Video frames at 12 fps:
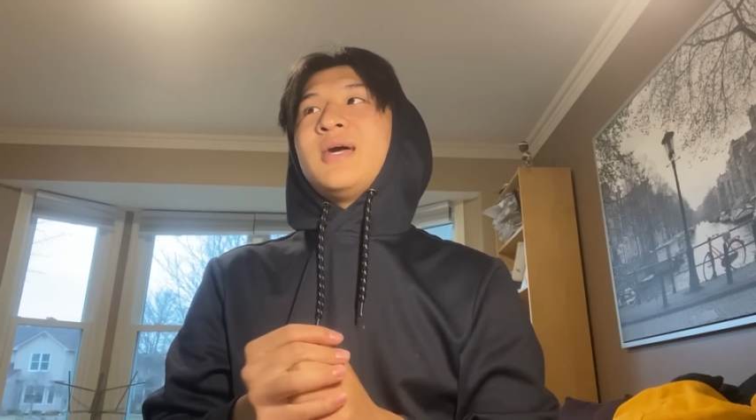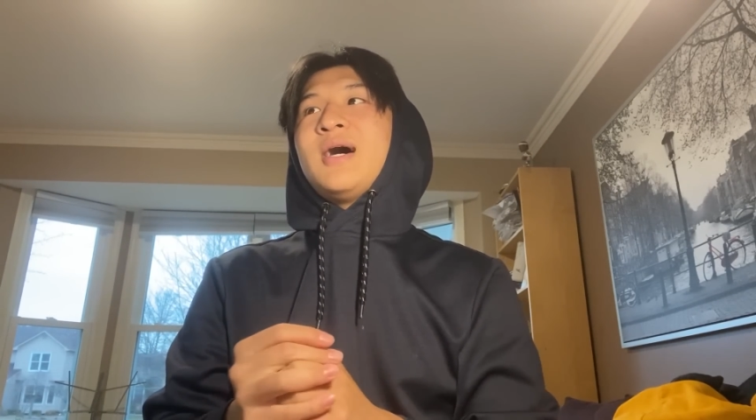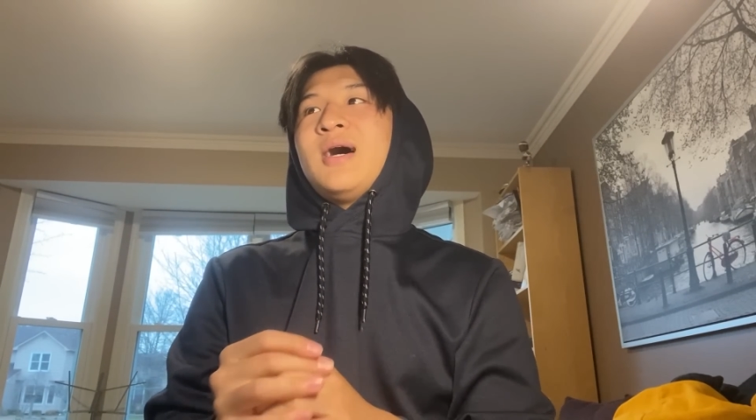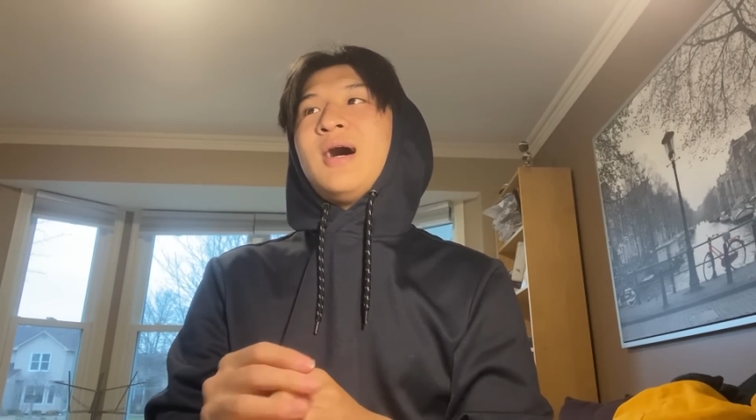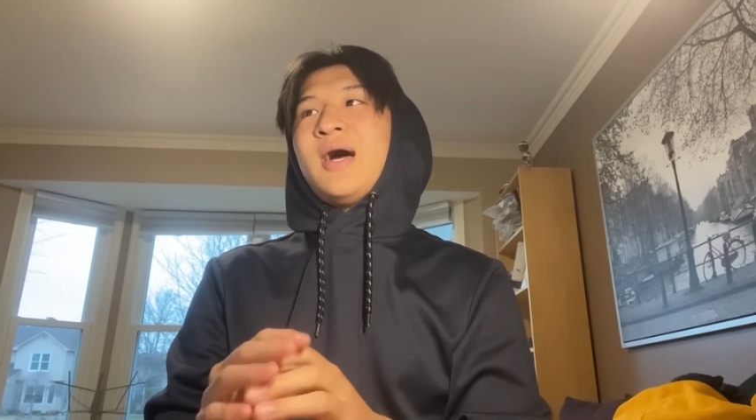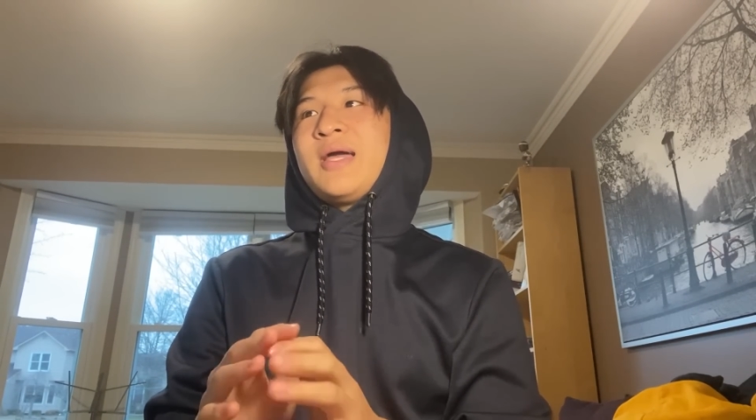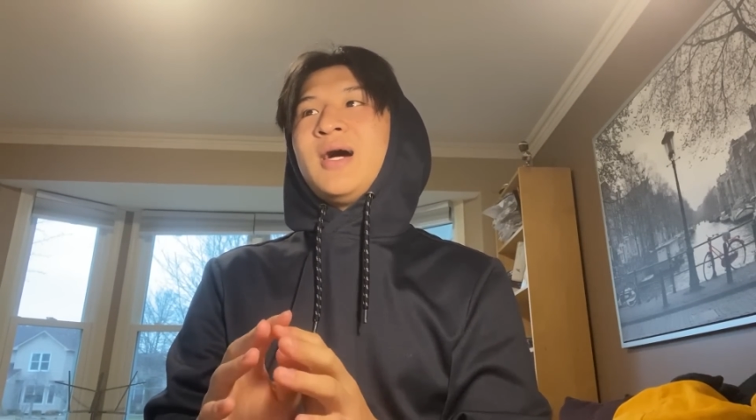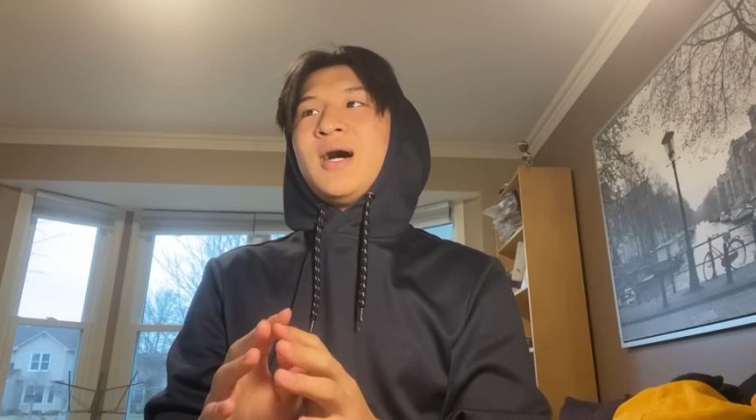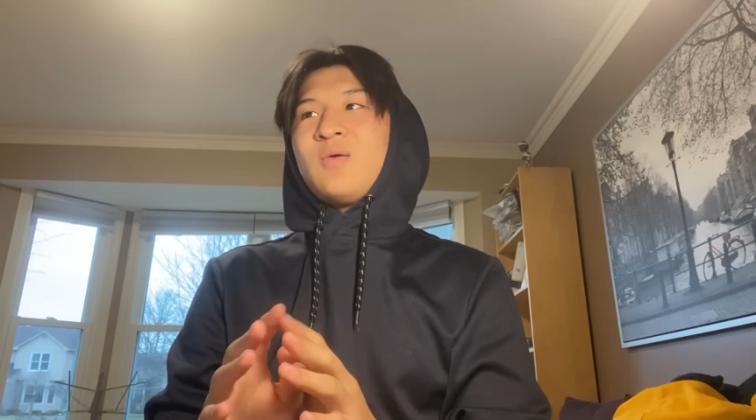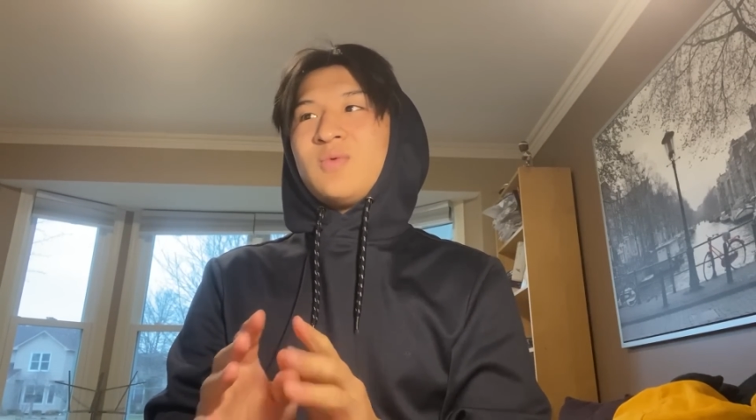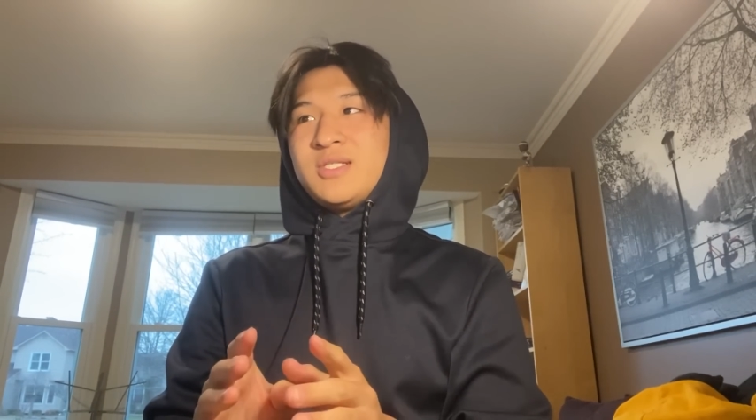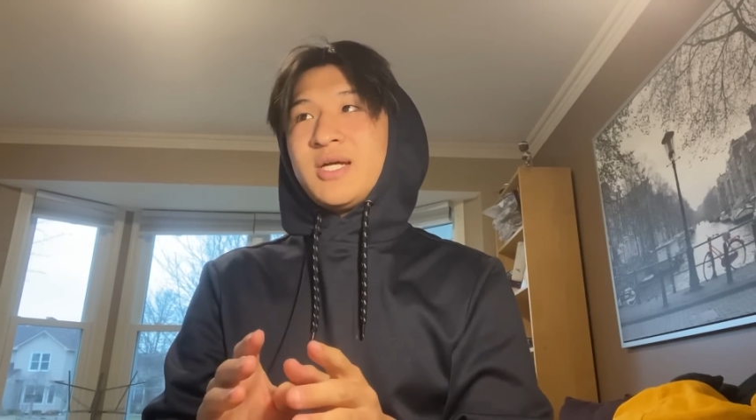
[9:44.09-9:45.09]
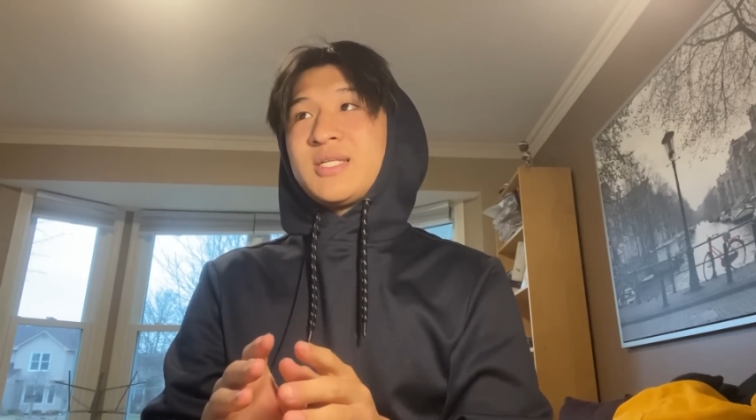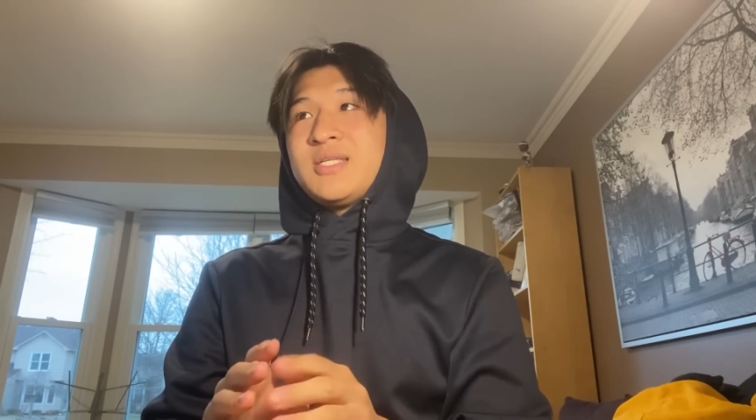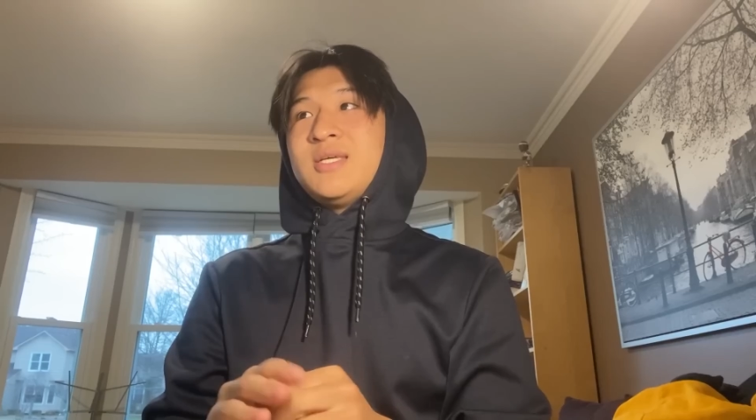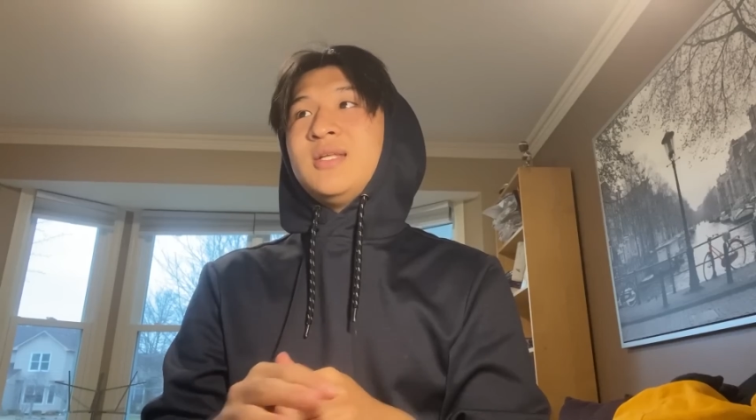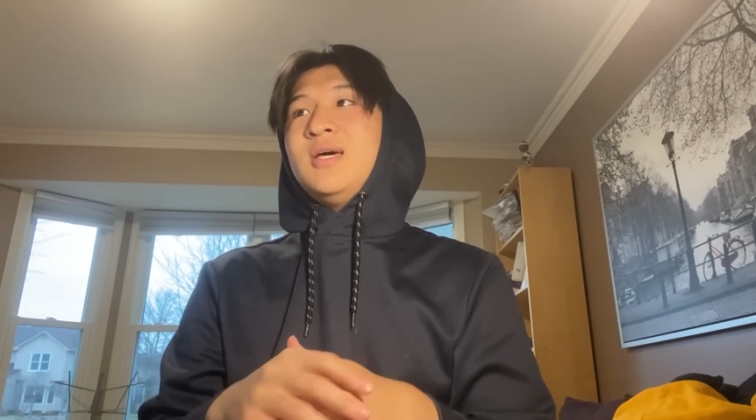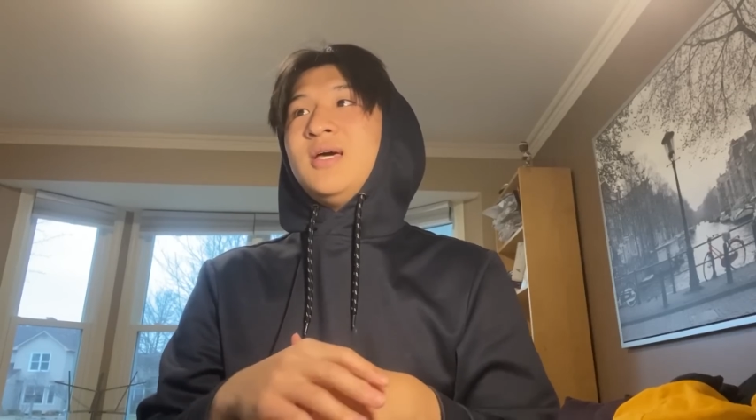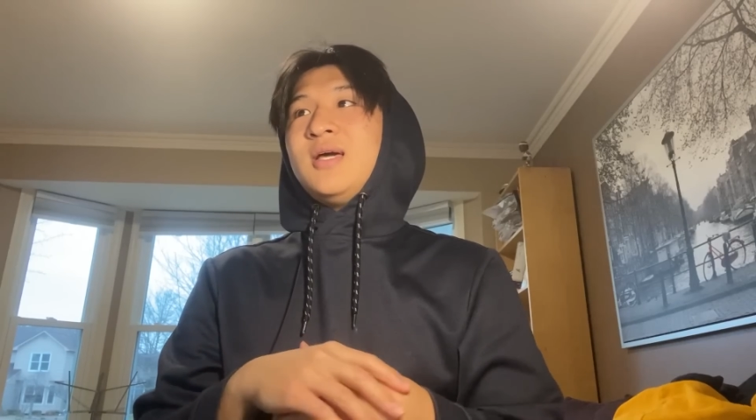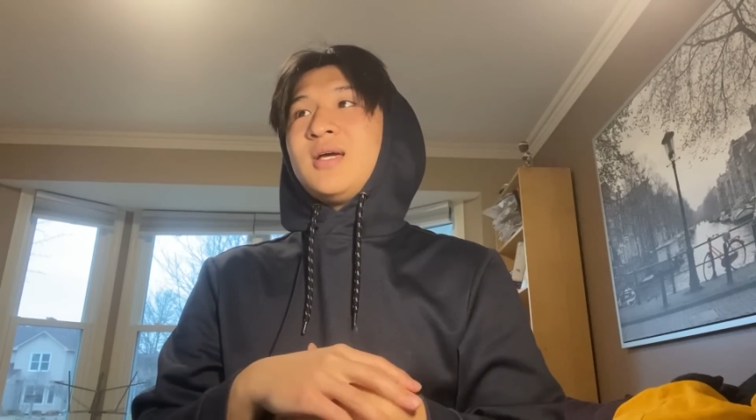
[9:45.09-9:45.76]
that I got rejected